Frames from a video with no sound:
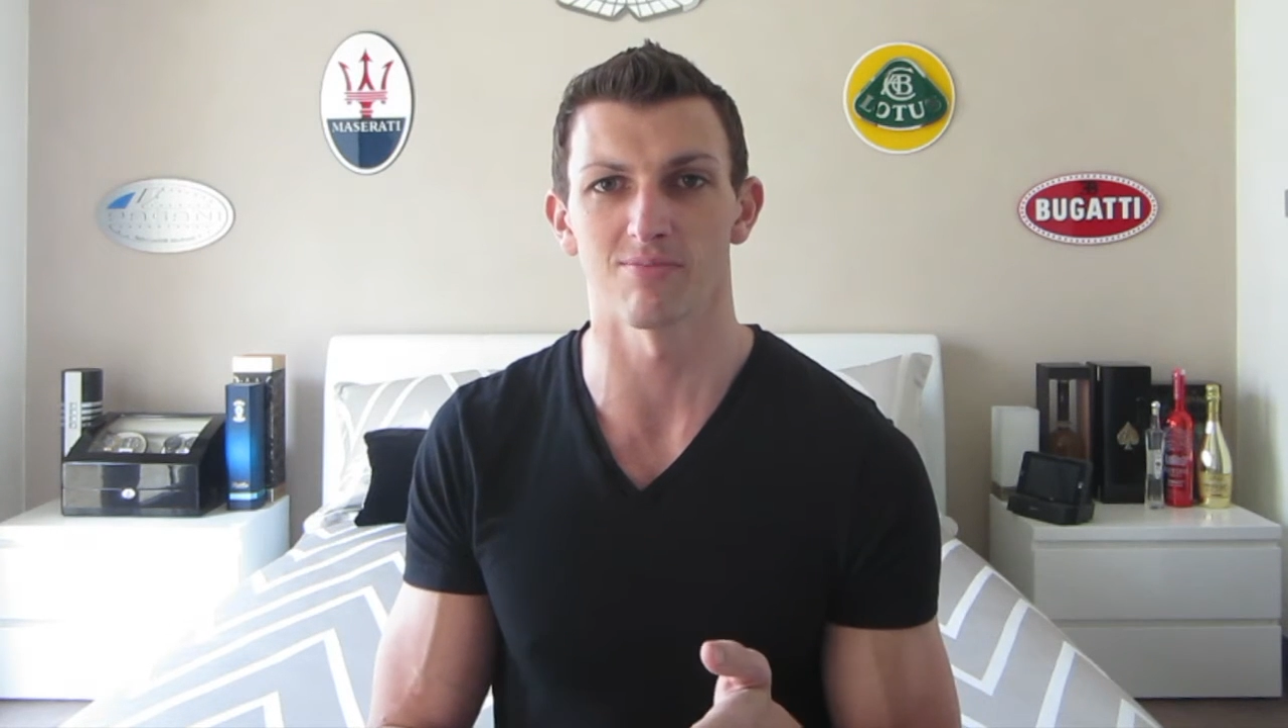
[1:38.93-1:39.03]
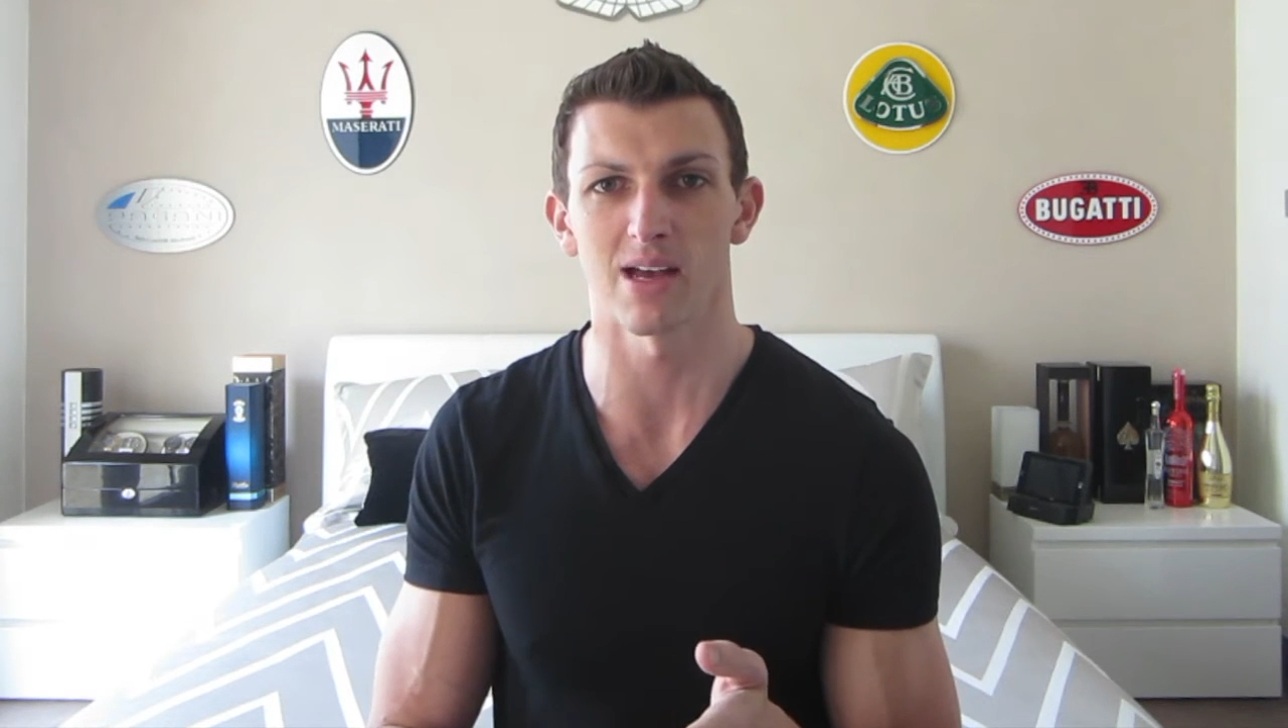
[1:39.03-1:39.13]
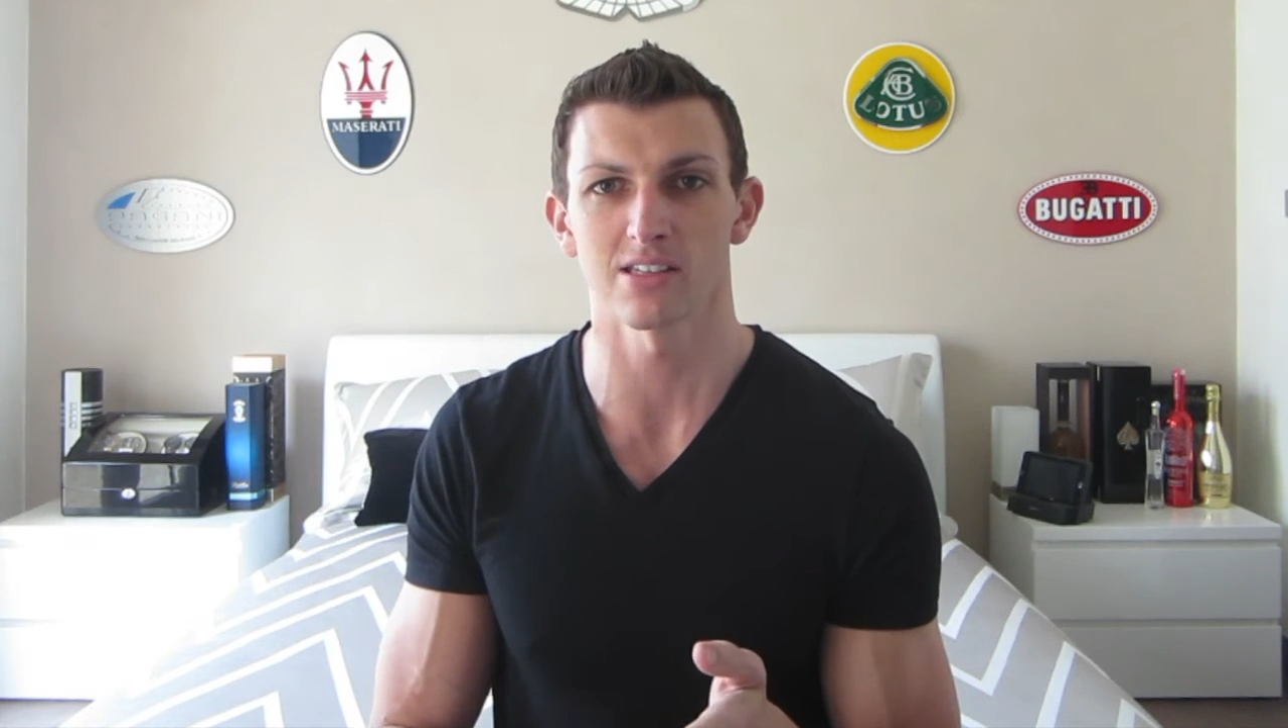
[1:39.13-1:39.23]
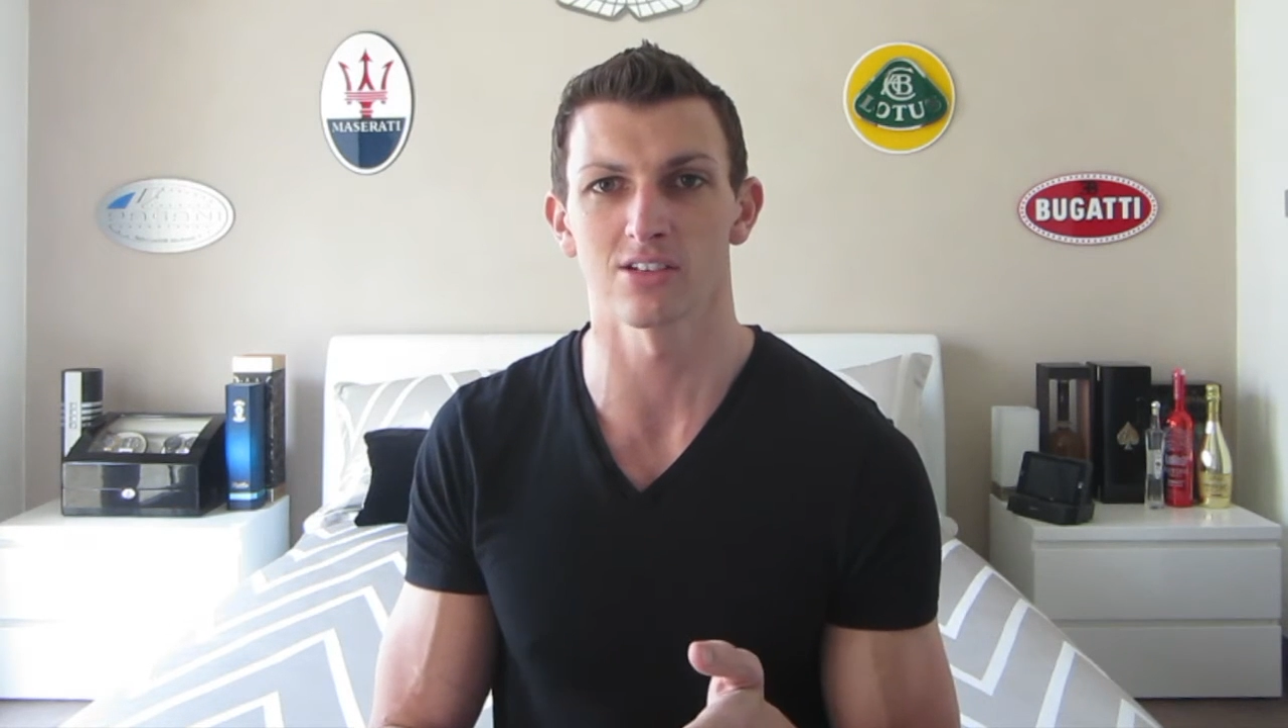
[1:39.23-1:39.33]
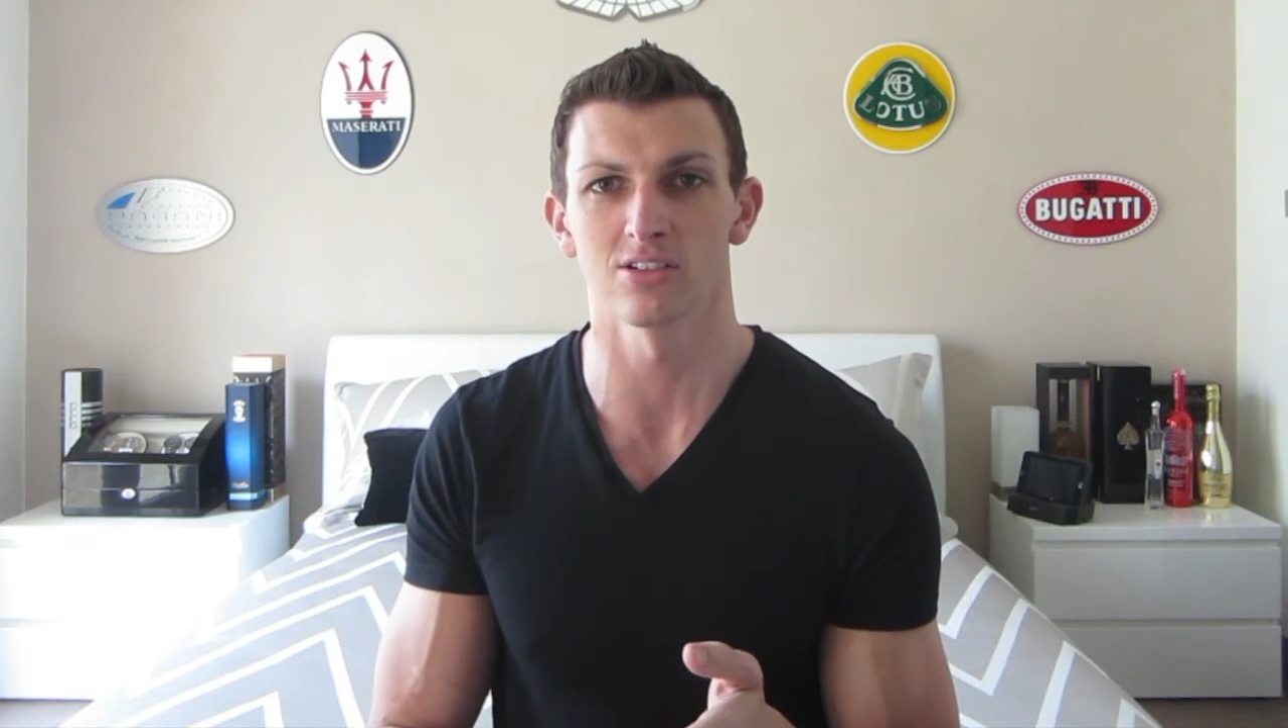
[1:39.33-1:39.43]

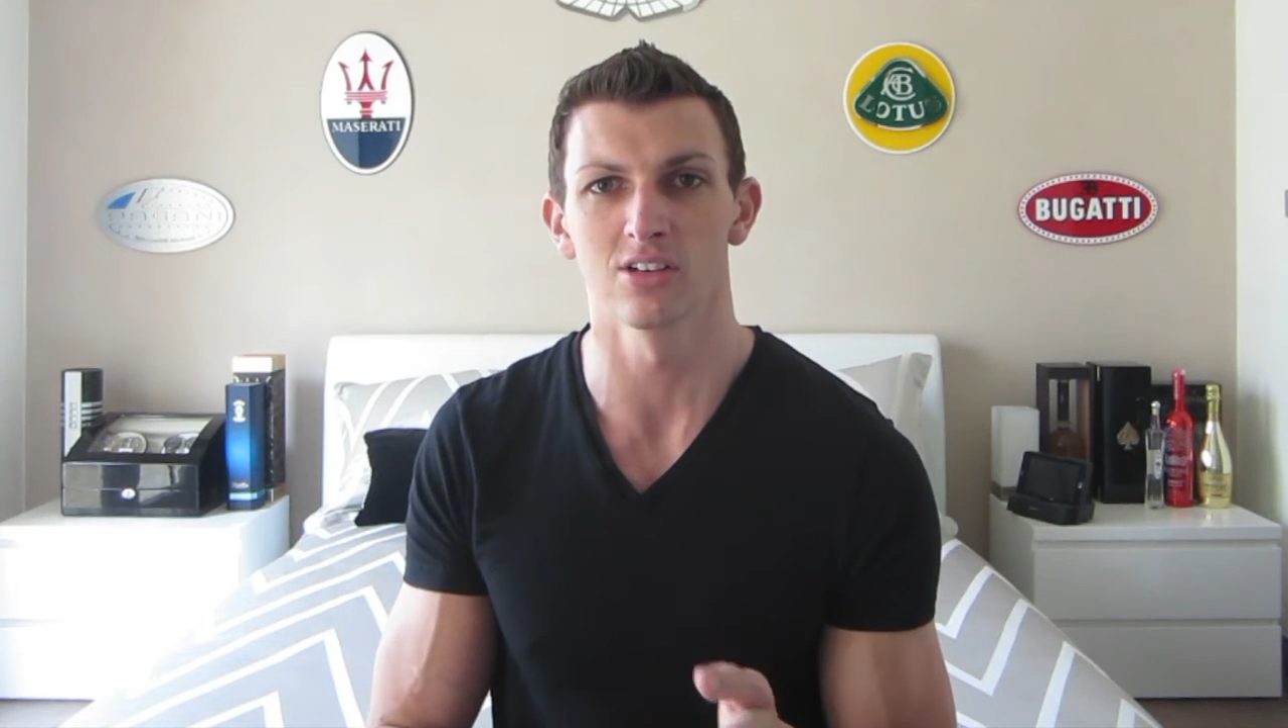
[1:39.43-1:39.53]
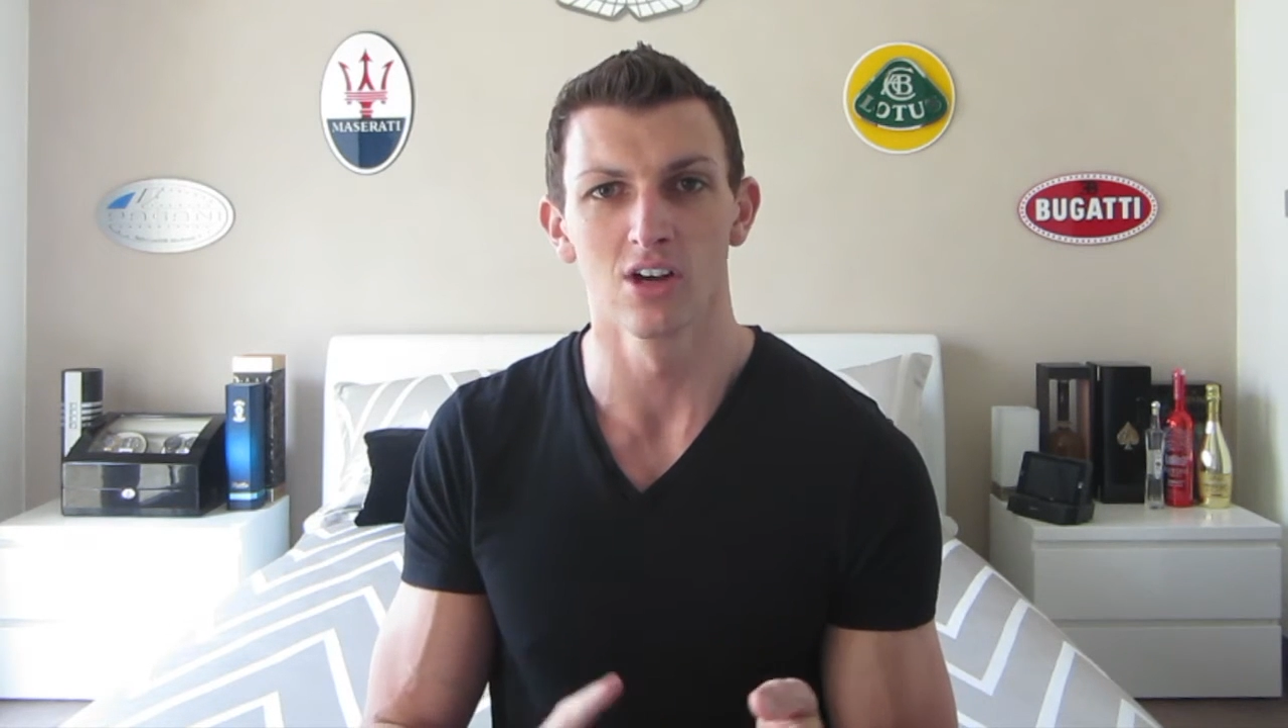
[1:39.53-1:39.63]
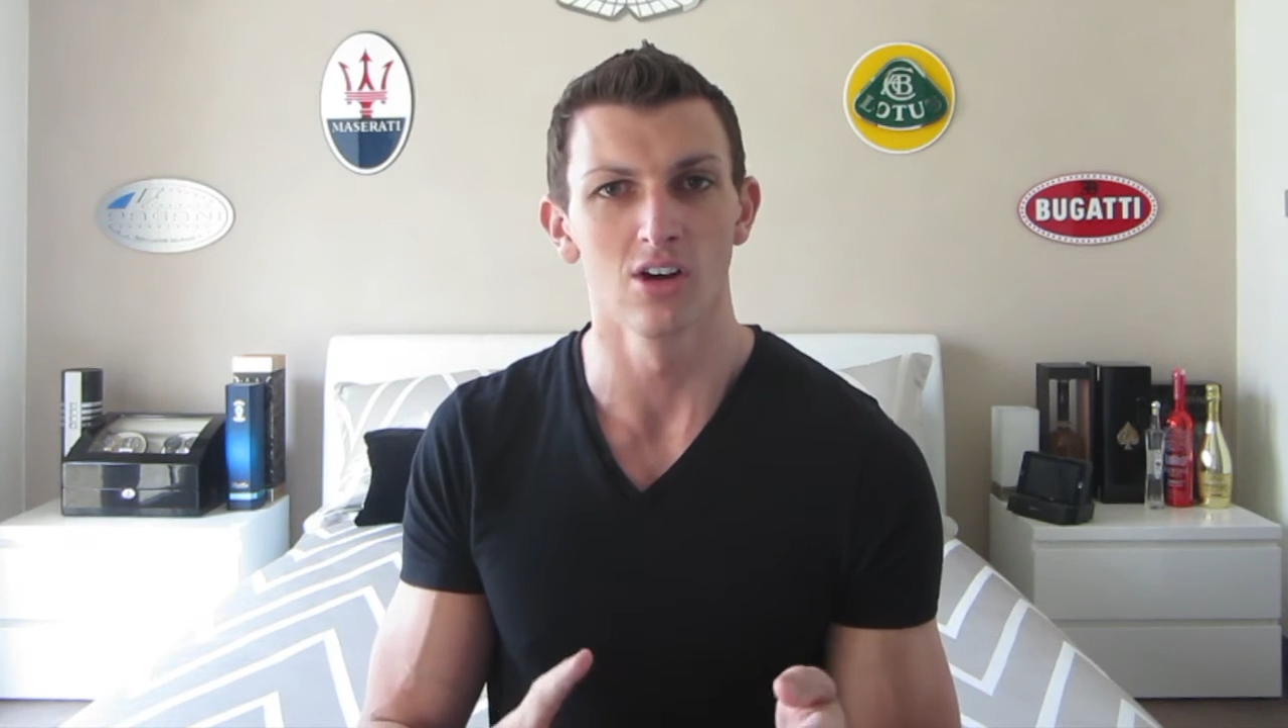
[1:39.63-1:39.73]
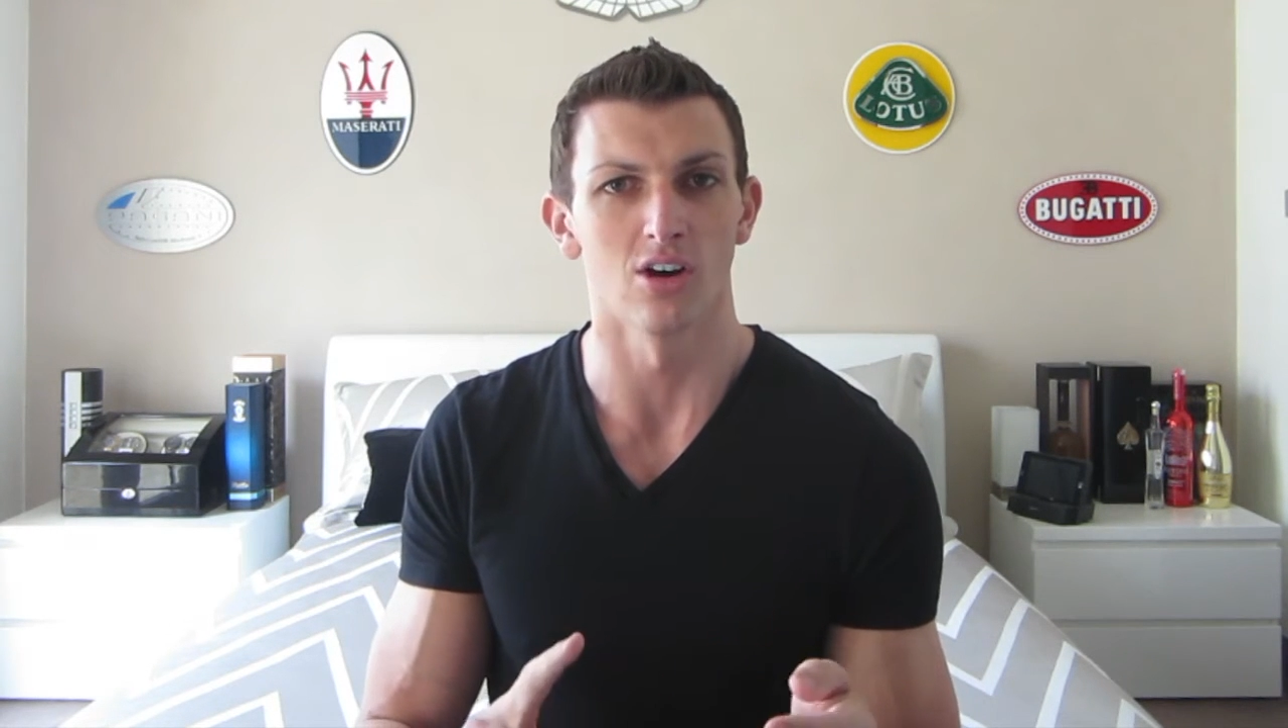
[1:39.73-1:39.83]
Muscle,